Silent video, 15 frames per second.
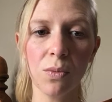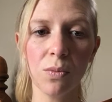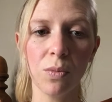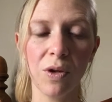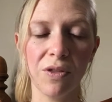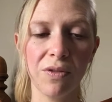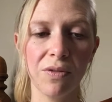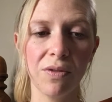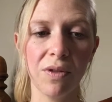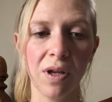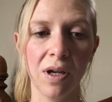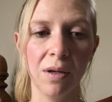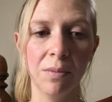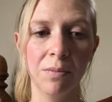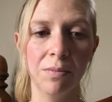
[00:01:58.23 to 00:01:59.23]
with
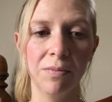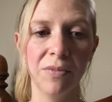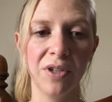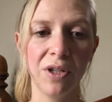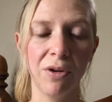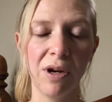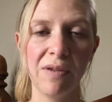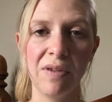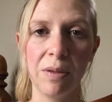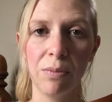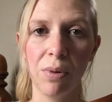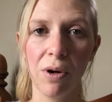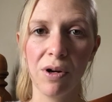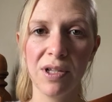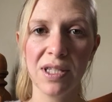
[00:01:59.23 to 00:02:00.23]
the grieving
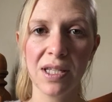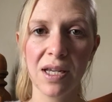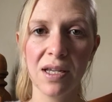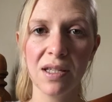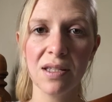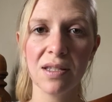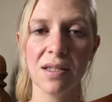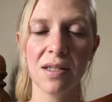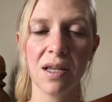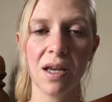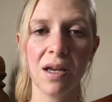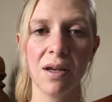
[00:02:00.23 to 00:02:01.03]
process,